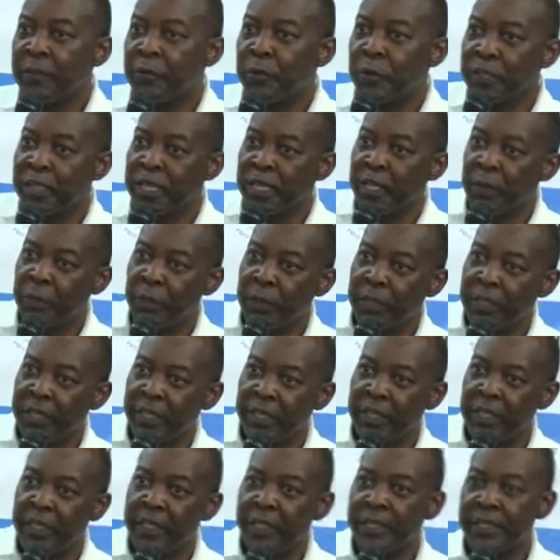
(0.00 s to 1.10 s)
what they are
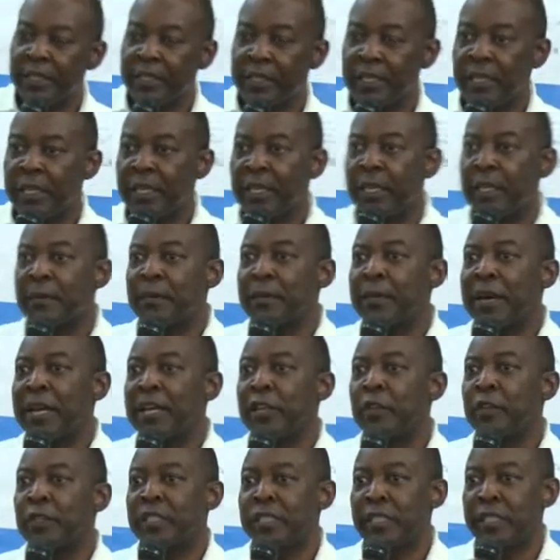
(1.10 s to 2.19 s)
doing is
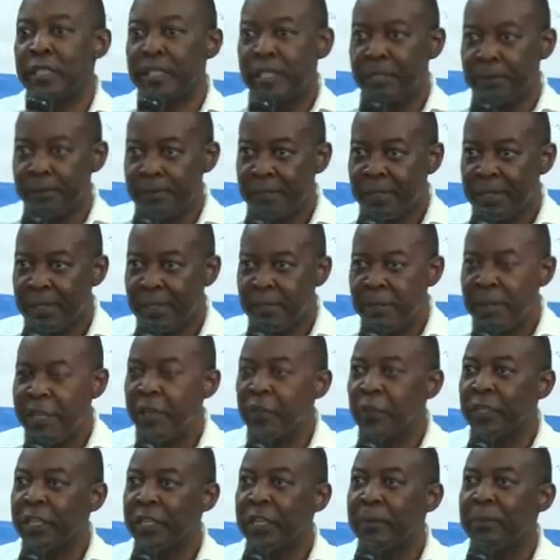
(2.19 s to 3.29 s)
piloting.
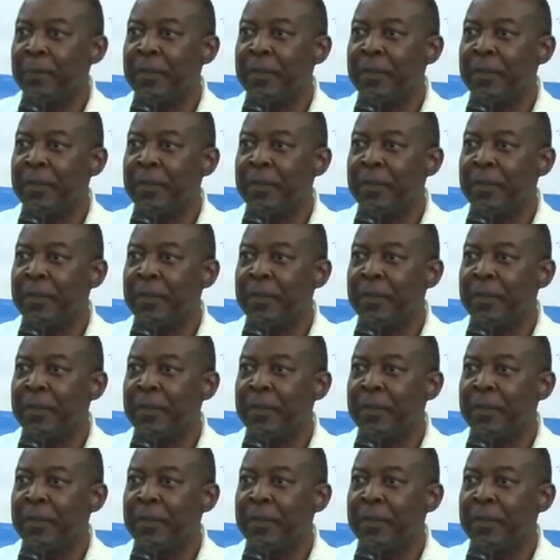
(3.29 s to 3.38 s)
Piloting